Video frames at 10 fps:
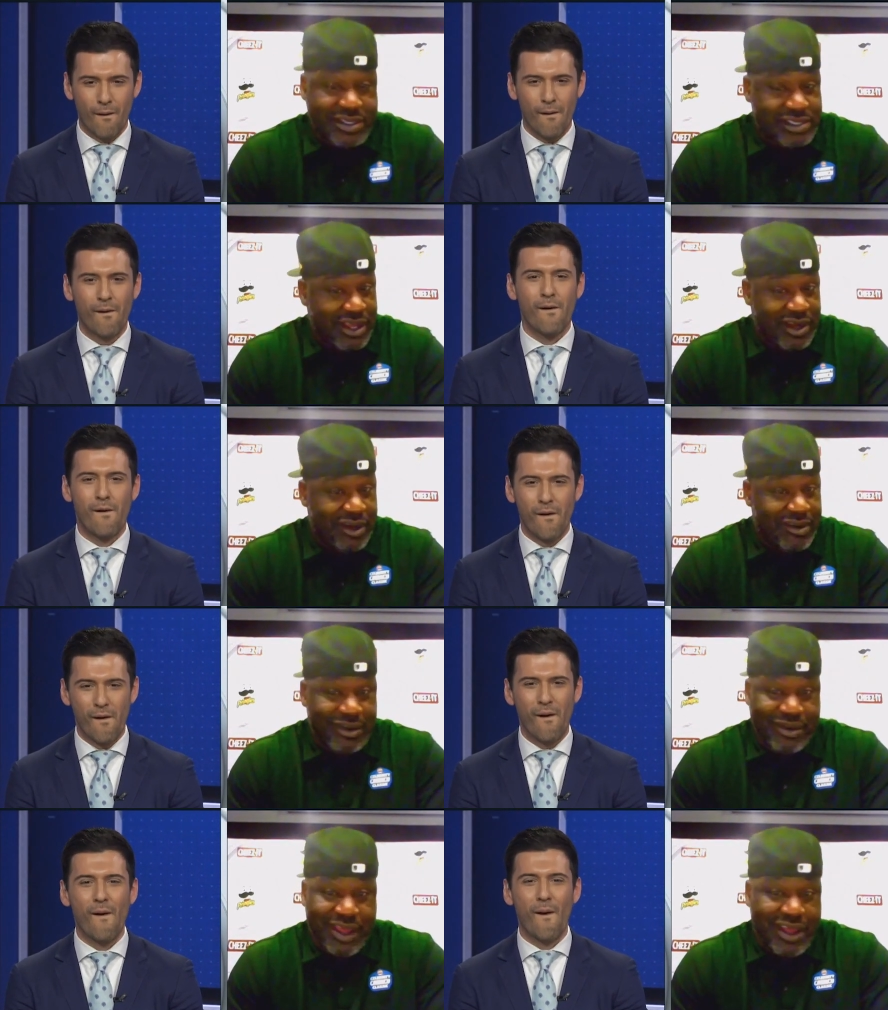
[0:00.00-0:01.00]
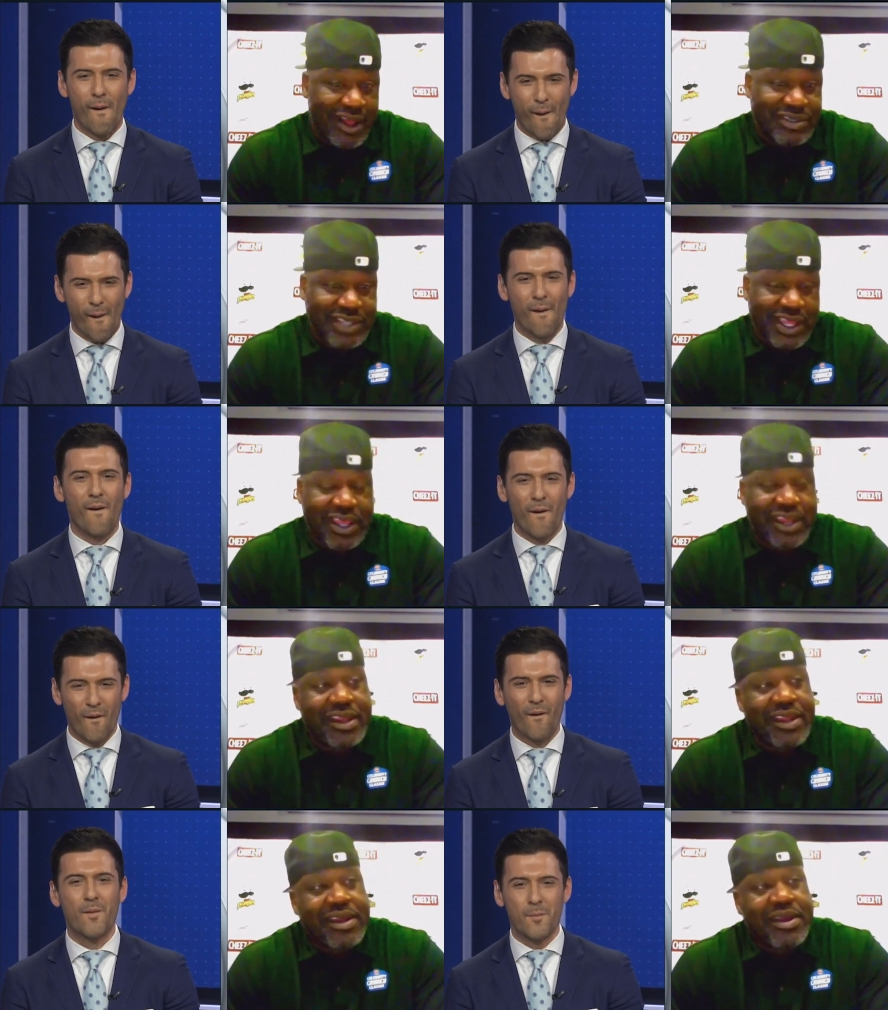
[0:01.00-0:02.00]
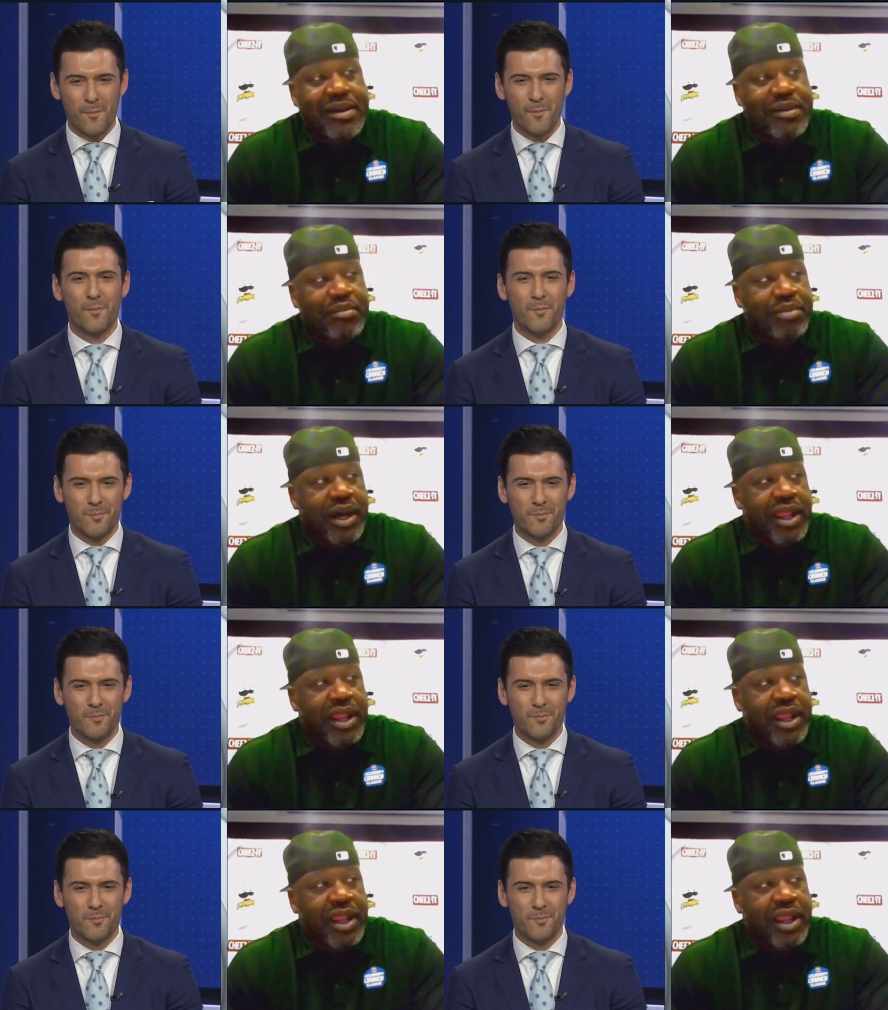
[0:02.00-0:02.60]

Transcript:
Speaker 1: I was like, "Oh, okay, I'll take it." But